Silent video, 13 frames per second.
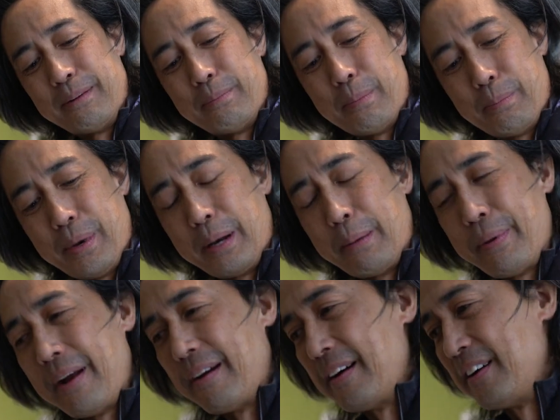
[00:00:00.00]
So if
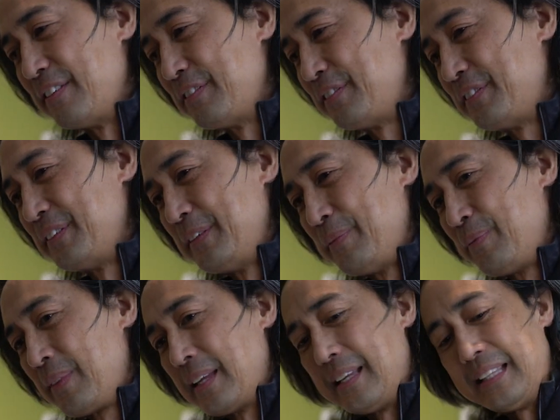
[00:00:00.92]
Justin didn't come
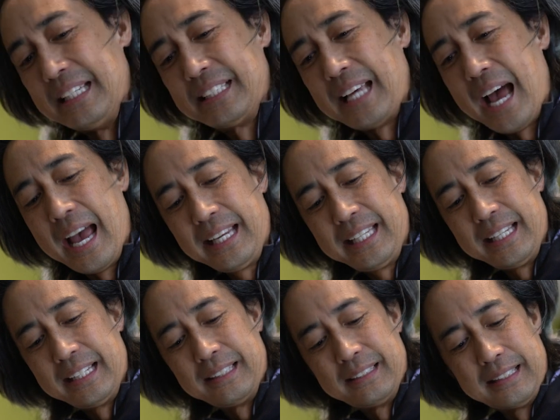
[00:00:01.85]
in and
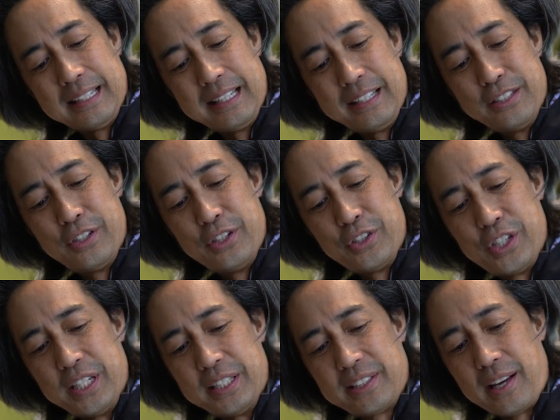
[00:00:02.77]
didn't come in on a regular
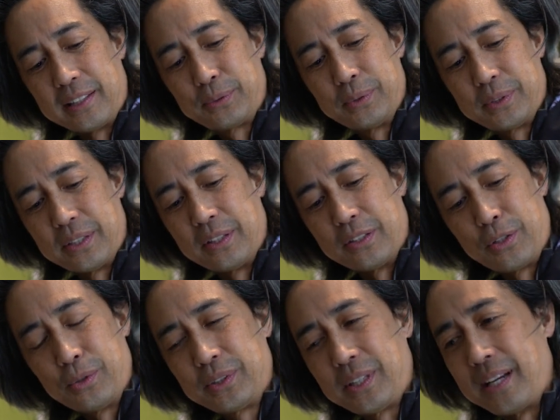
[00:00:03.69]
basis, what we
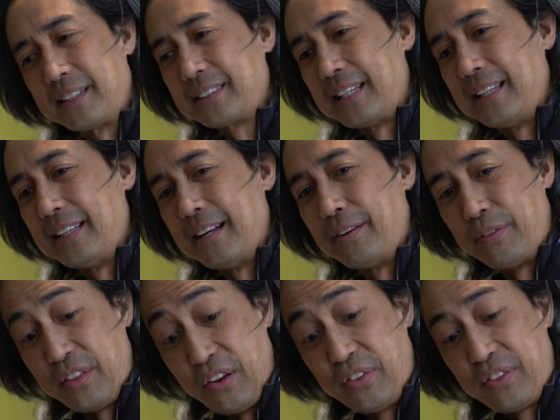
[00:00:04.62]
could see with
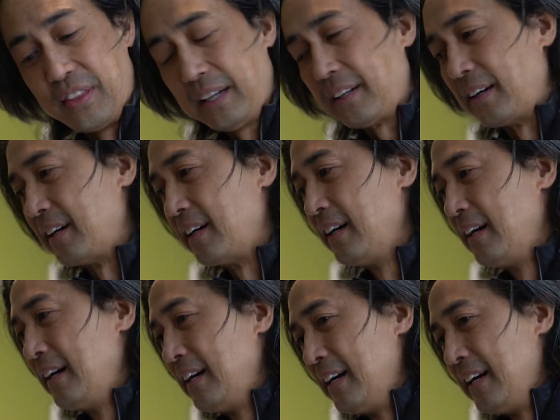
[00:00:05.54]
the dysfunction of his
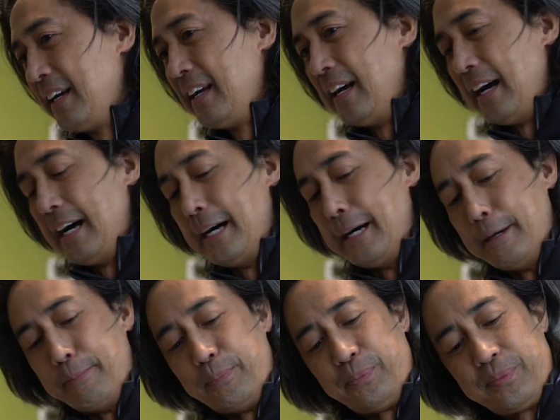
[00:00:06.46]
low back and